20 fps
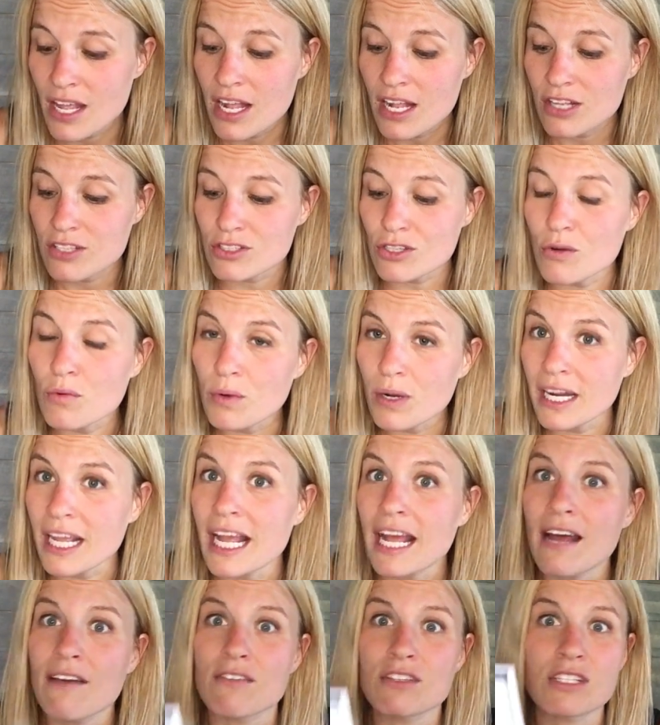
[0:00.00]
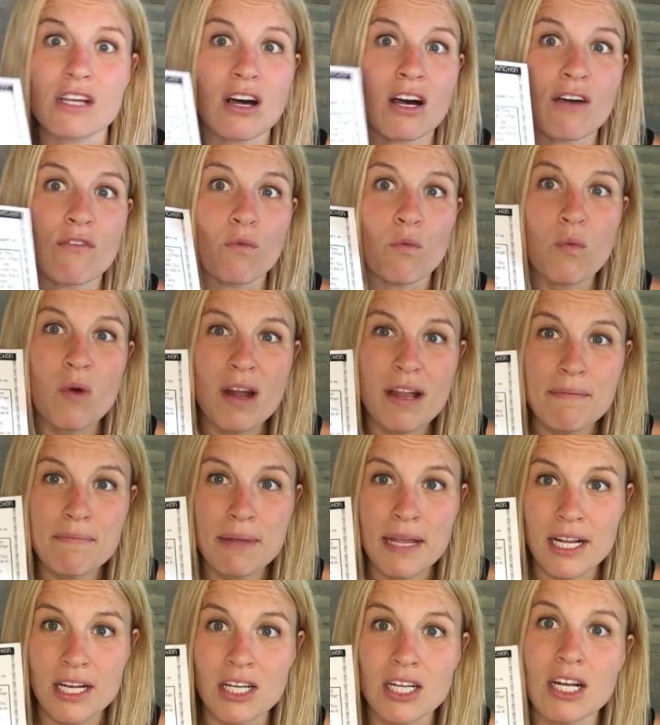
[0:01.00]
So what I have is I'll have one
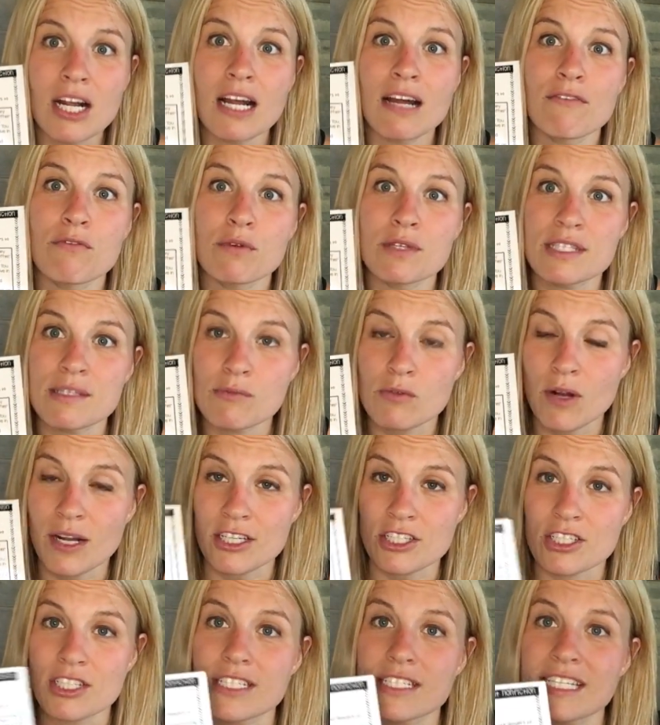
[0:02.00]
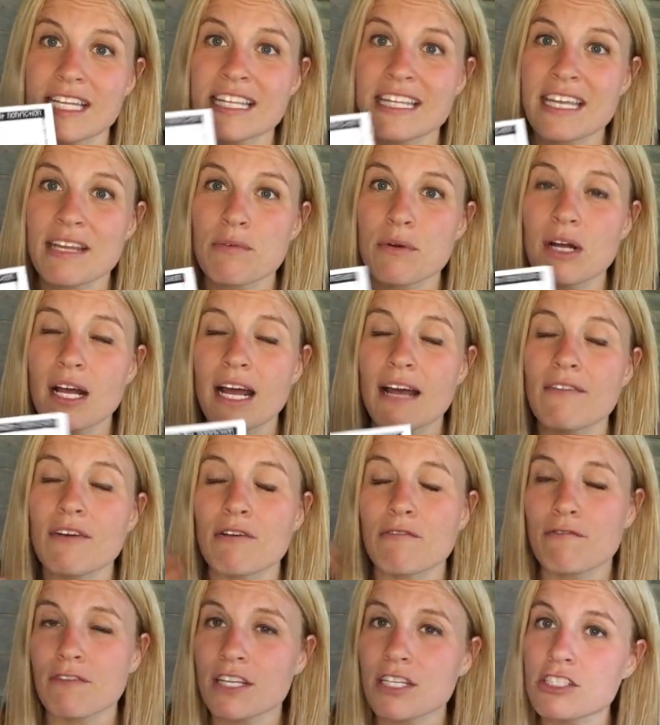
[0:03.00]
paragraph with some questions, and they will have a
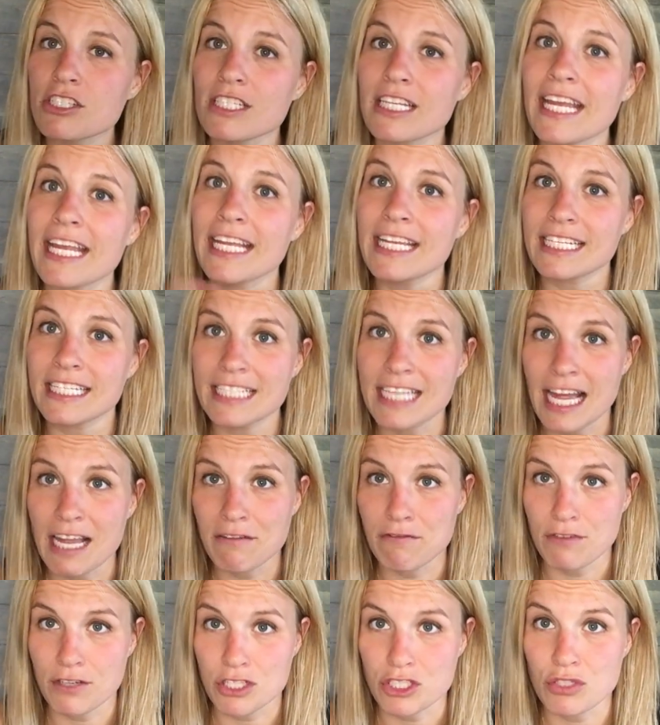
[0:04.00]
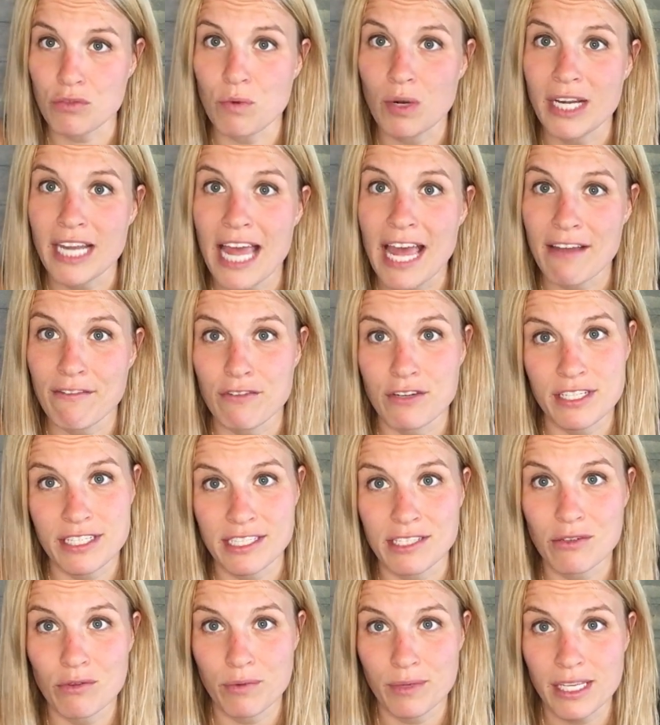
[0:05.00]
fiction and a nonfiction one every
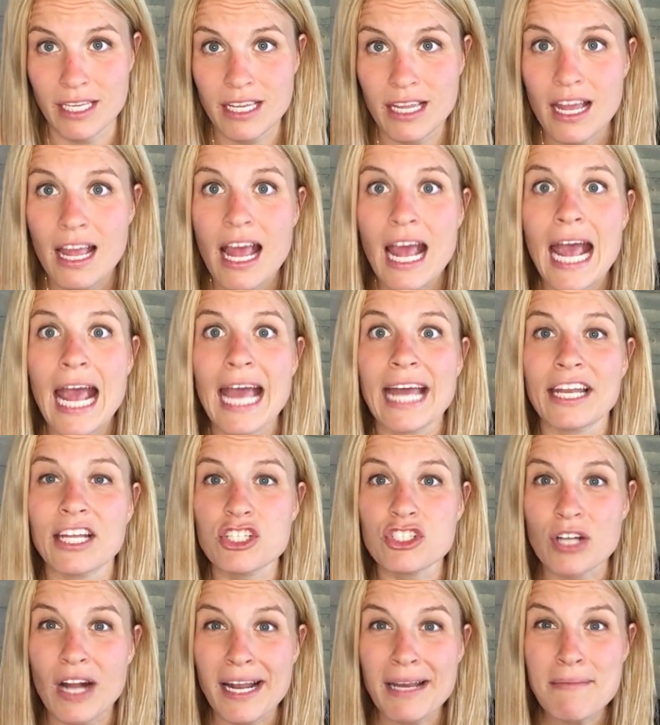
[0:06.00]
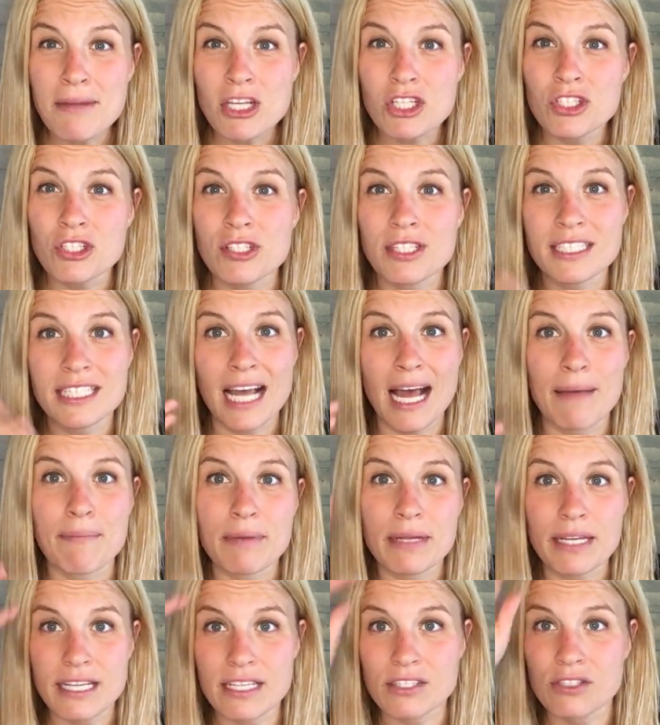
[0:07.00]
single week. And I try to make sure the
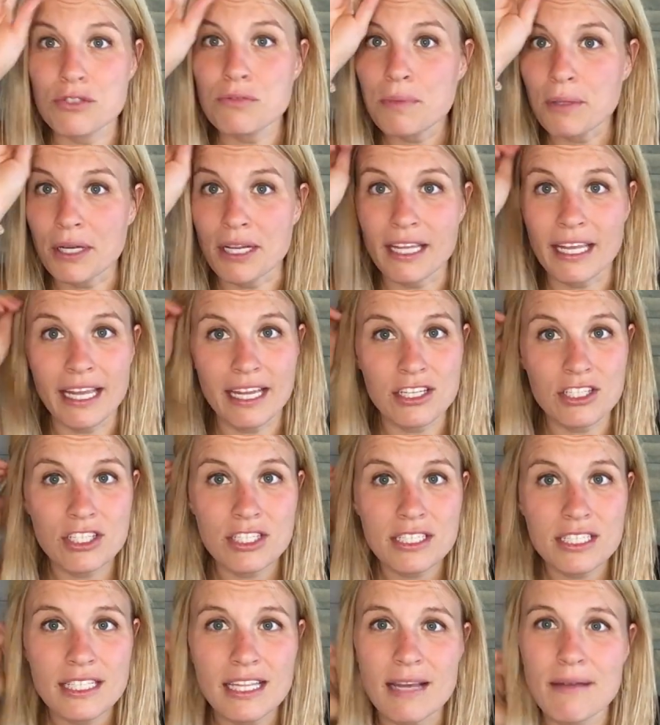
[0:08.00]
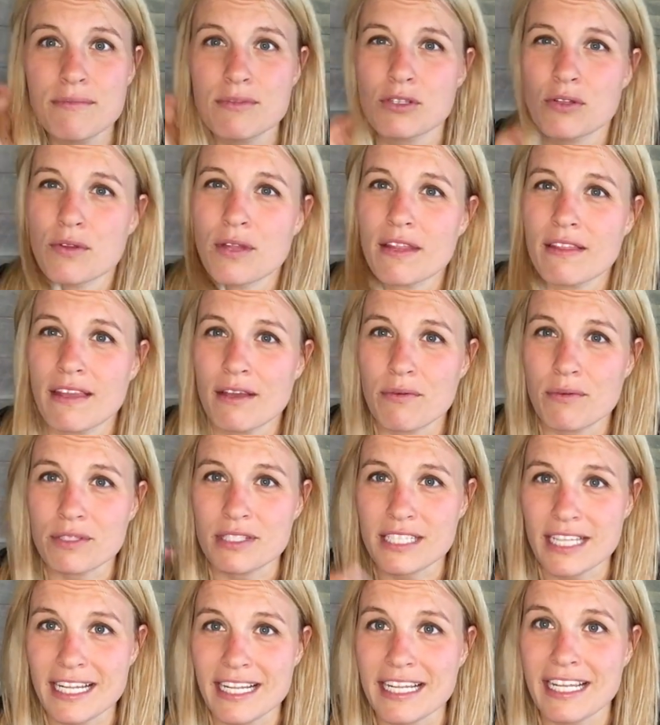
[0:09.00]
topic is super engaging to them so that they will
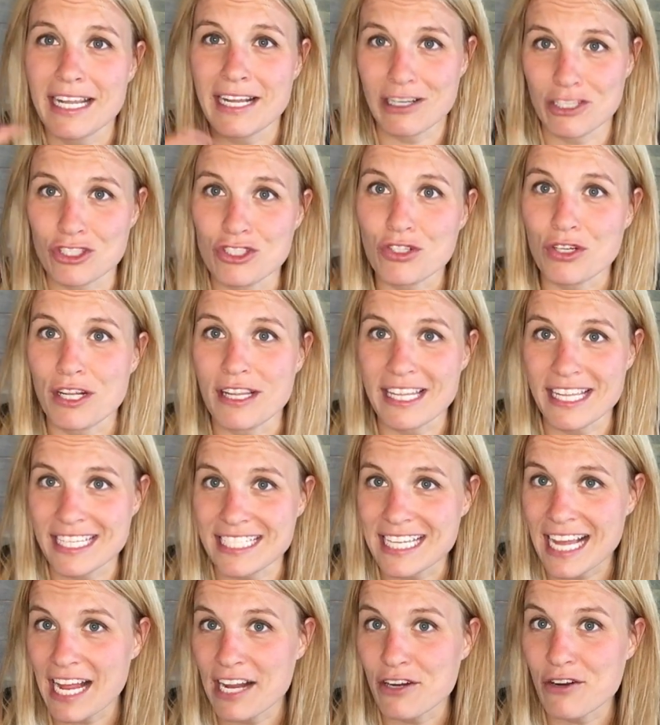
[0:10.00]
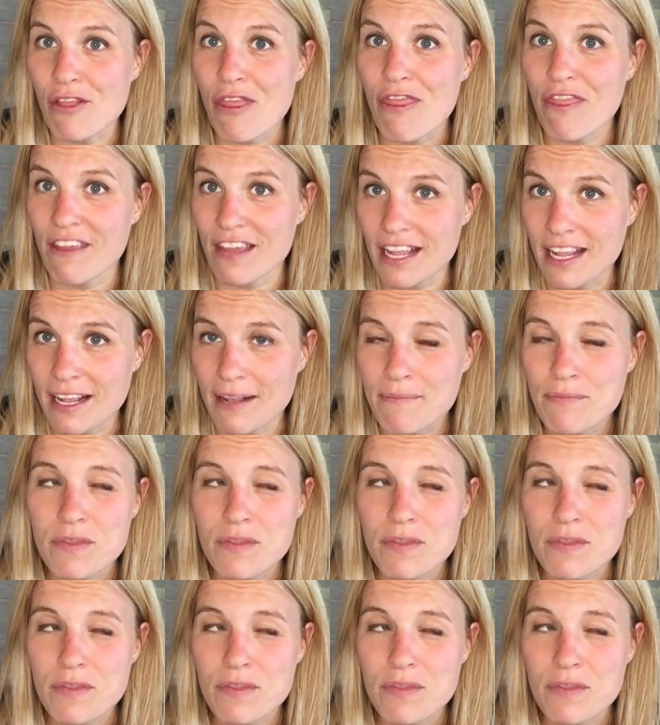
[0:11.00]
stay engaged during the entire thing.